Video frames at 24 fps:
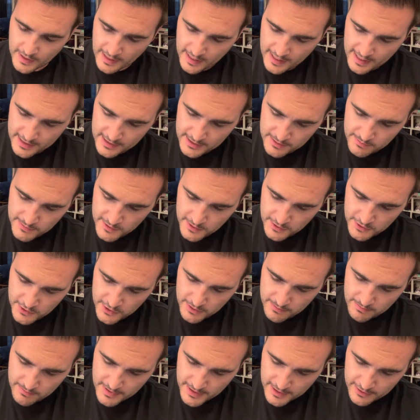hides being
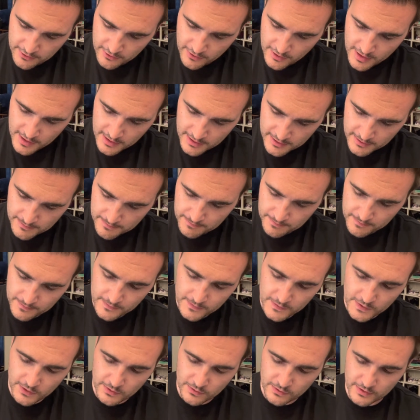shipped by truck
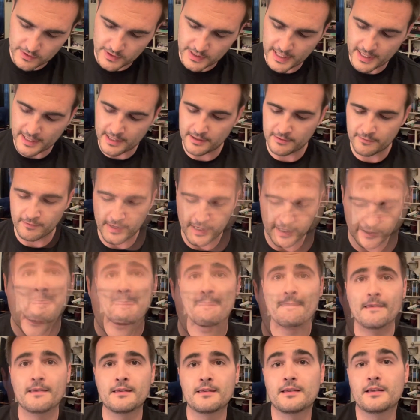to the tanning factory.
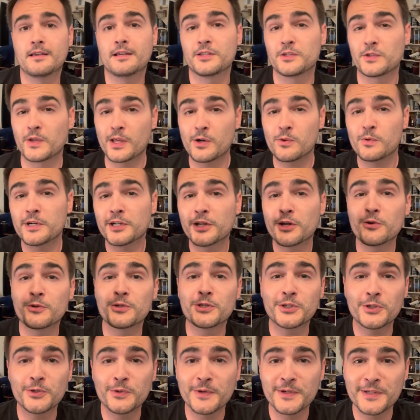So I don't want to go
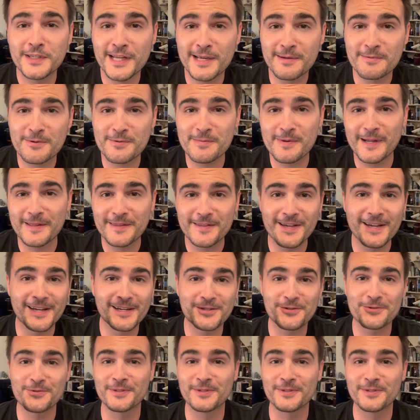too in depth about the actual